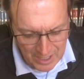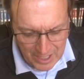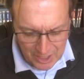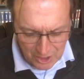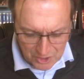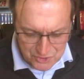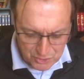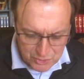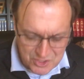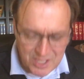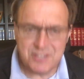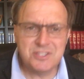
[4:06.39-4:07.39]
It also
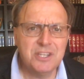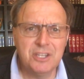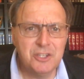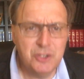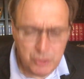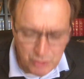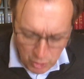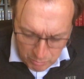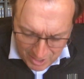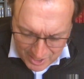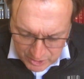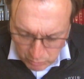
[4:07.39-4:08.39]
says he could do no
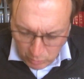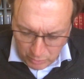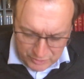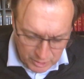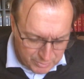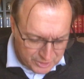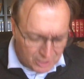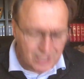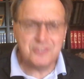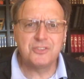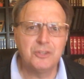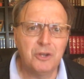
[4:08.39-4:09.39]
mighty work there
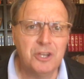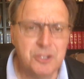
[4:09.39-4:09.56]
because of their